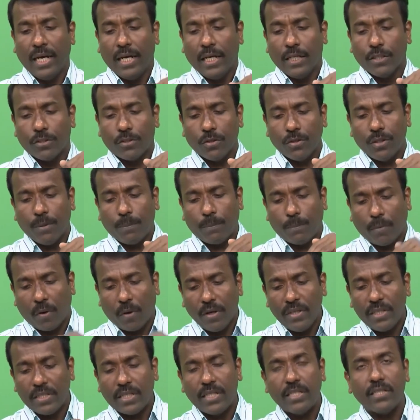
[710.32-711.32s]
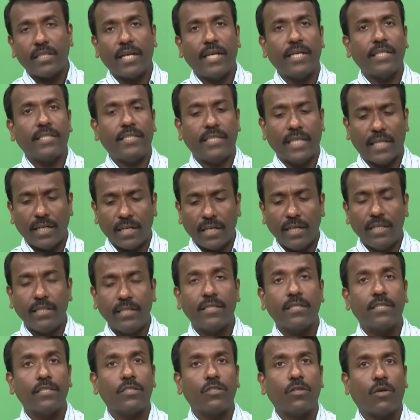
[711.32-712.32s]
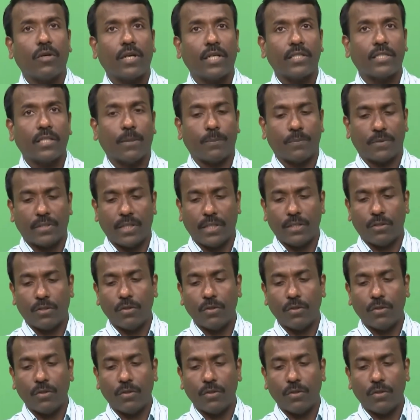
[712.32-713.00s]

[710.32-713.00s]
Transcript: So, the point is like generally this is known as substrate.